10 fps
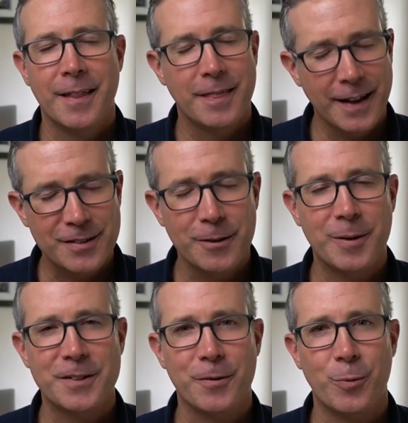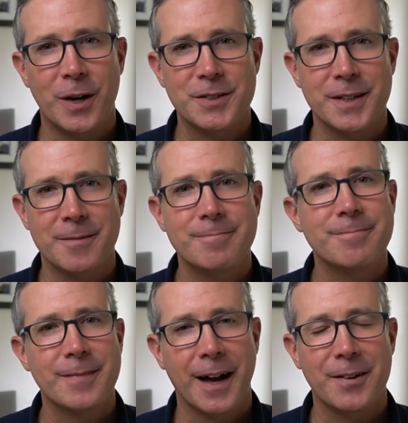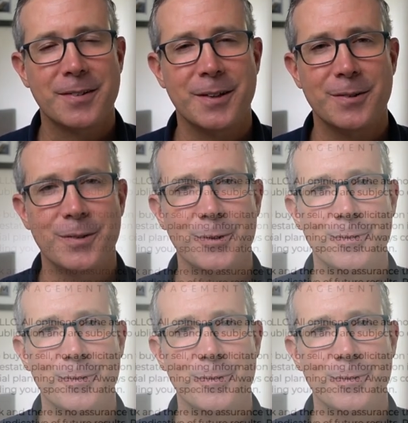Thanks so much for watching. I'll see you soon.